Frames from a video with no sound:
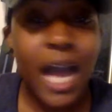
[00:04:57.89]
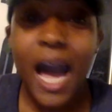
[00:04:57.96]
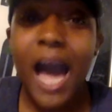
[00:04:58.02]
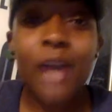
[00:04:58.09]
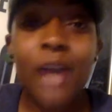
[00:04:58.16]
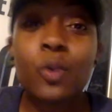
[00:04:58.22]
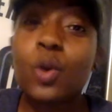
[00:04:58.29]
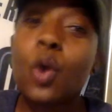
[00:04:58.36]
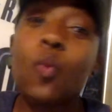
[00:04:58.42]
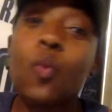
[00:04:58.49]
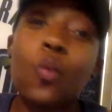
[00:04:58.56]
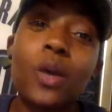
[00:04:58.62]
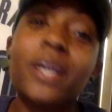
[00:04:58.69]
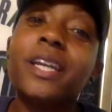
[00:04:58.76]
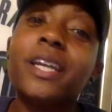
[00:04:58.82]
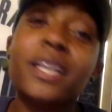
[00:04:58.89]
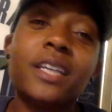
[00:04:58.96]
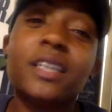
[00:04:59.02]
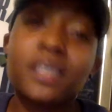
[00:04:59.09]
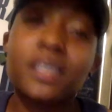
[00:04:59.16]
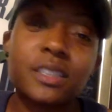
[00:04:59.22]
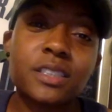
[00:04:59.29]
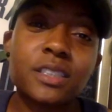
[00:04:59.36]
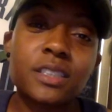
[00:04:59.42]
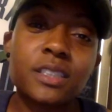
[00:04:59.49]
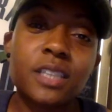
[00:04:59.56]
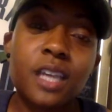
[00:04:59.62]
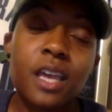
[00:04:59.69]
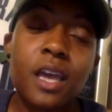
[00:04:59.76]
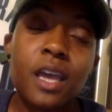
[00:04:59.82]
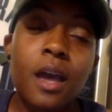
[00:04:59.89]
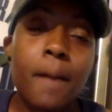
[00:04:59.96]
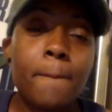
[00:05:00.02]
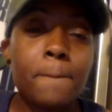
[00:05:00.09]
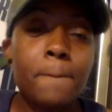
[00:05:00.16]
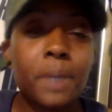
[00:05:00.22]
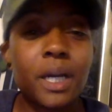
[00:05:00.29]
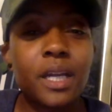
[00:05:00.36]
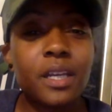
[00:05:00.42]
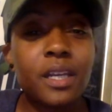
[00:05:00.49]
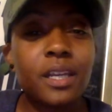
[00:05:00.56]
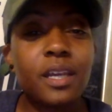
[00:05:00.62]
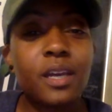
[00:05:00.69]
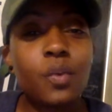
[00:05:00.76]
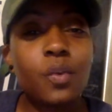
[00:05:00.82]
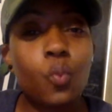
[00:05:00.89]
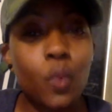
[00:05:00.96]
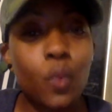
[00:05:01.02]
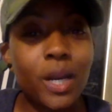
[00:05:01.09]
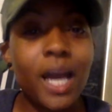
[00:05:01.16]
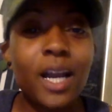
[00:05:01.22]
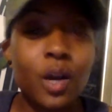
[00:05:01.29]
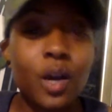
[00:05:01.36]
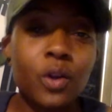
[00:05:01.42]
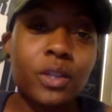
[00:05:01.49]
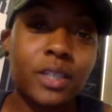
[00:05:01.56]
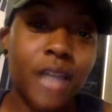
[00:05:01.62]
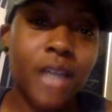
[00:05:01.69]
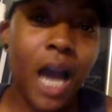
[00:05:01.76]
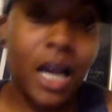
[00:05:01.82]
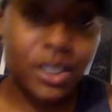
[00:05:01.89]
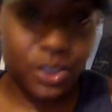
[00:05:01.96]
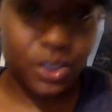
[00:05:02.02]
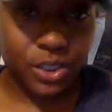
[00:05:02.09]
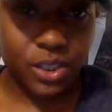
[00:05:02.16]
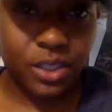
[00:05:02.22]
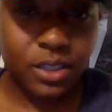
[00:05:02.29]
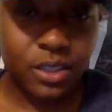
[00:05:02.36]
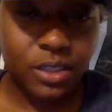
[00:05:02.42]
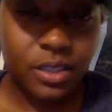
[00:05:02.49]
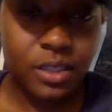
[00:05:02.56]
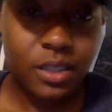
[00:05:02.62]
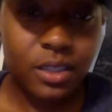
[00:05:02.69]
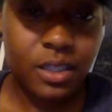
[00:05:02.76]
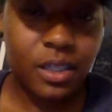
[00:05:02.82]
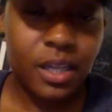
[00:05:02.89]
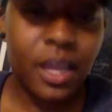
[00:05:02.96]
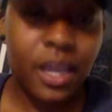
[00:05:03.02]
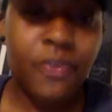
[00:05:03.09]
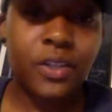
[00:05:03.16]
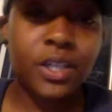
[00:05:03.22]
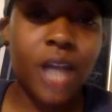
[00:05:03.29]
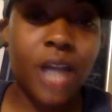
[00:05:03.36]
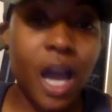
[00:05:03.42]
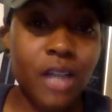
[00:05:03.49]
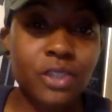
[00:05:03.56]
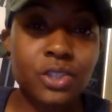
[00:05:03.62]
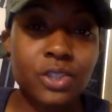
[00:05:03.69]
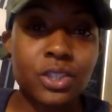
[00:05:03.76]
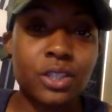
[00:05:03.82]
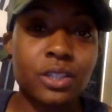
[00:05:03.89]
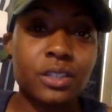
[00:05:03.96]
I don't know what it is, but when I go to the doctor and the doctor